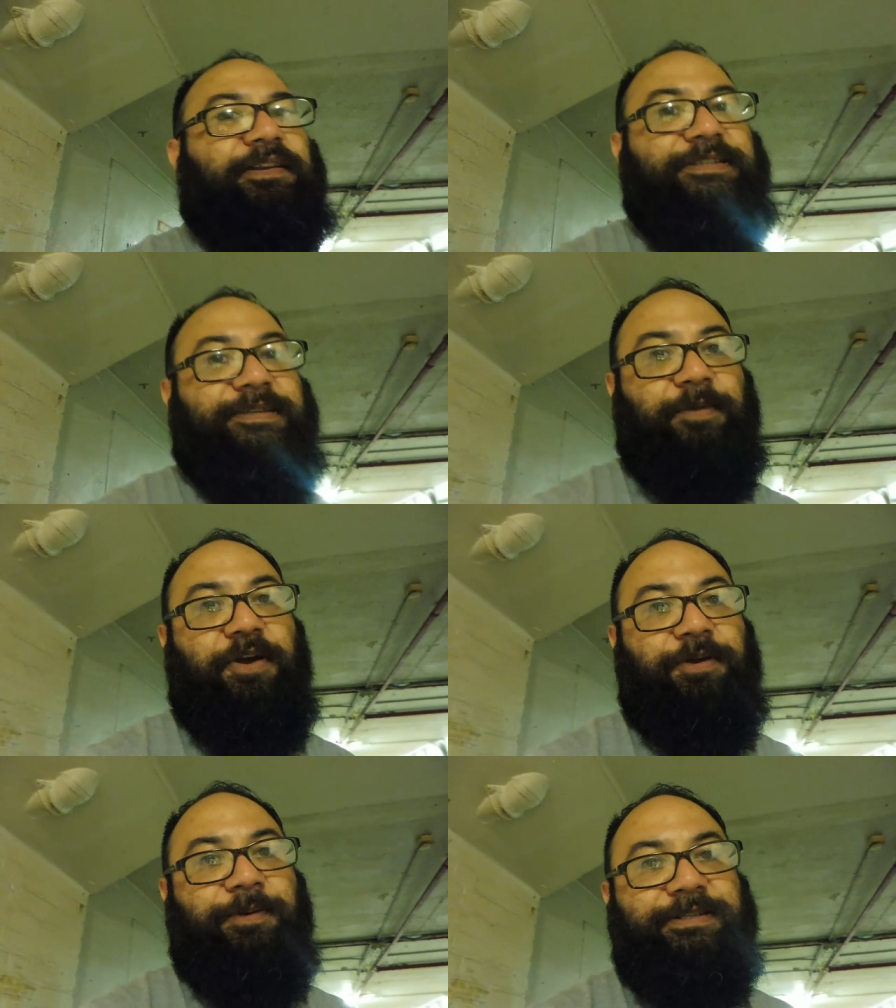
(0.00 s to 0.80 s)
only
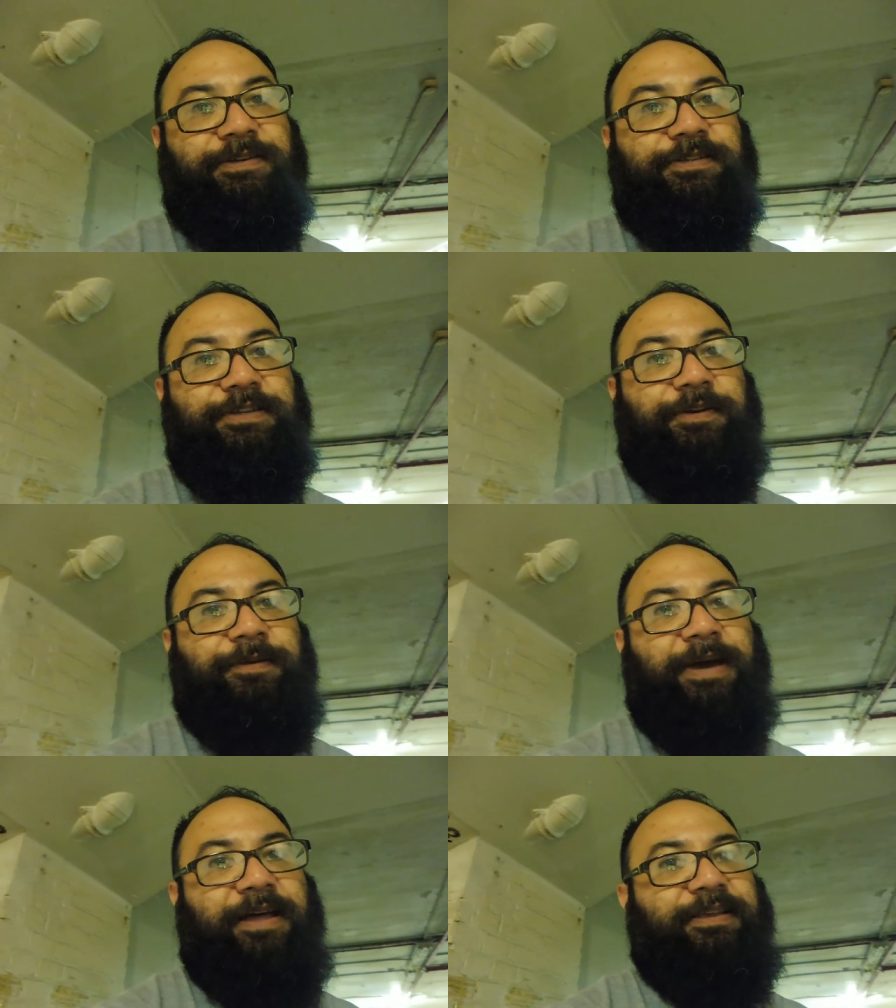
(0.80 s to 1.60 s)
Simone who I talk to
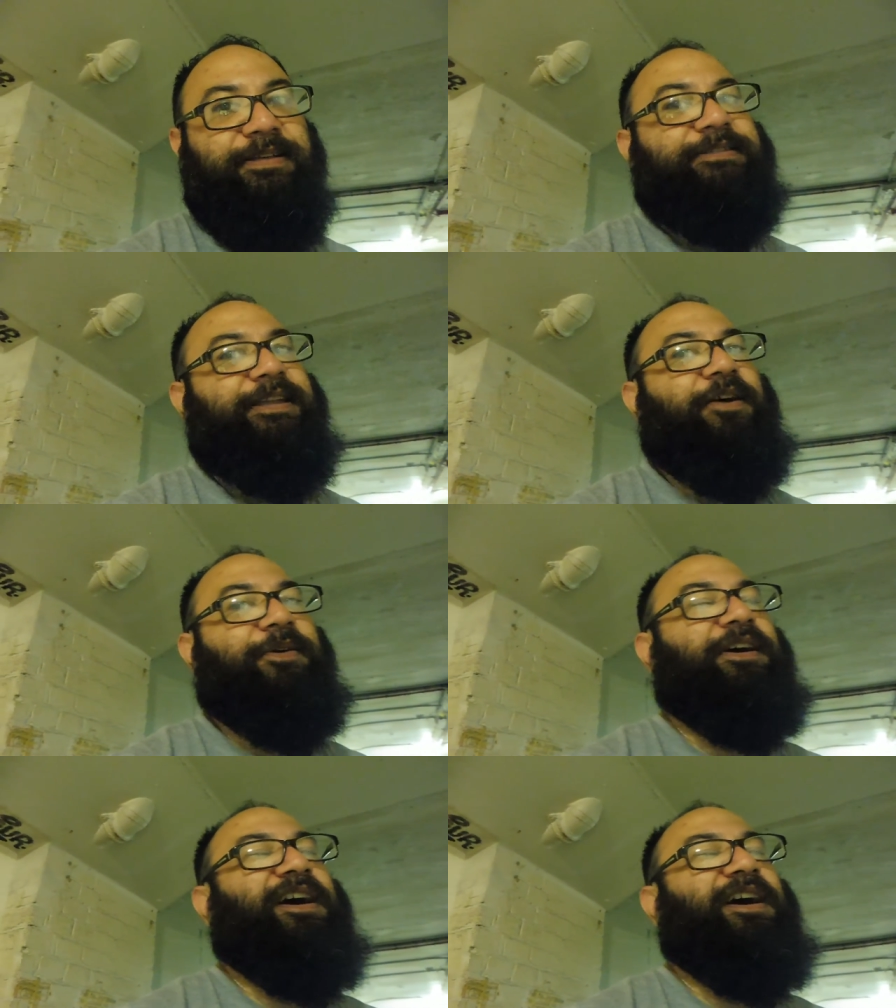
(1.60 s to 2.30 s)
about things now, and